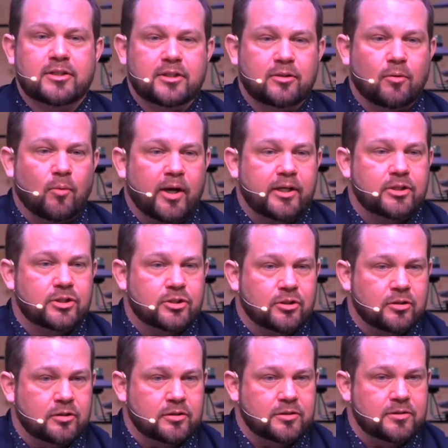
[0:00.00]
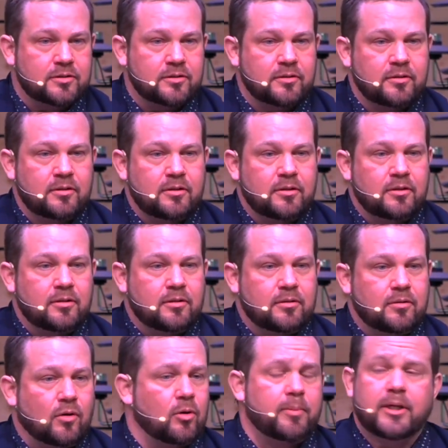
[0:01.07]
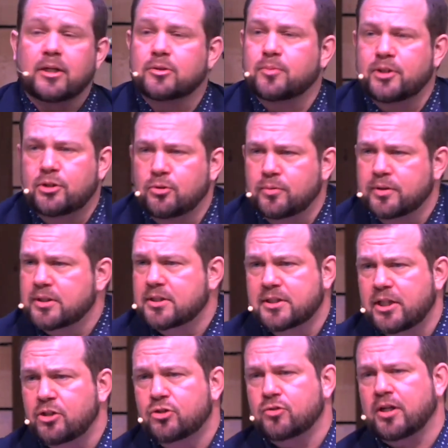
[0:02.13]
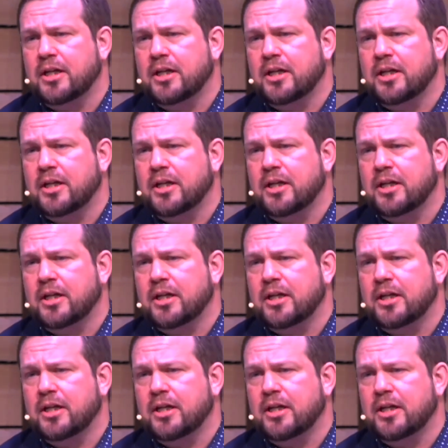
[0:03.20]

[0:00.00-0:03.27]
and the white shirts, or because we do eccentric